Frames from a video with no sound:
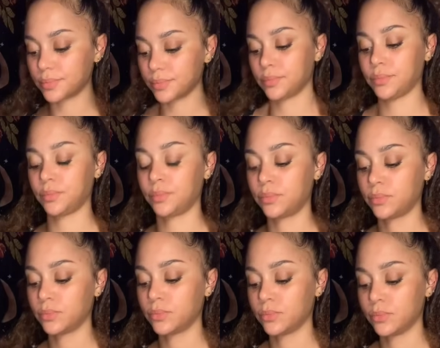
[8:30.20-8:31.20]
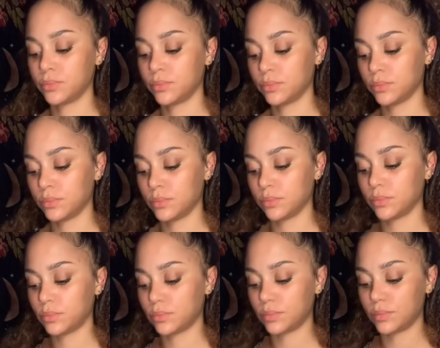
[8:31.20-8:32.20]

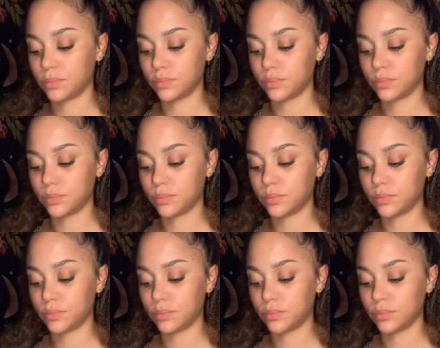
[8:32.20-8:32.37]
Nothing is said.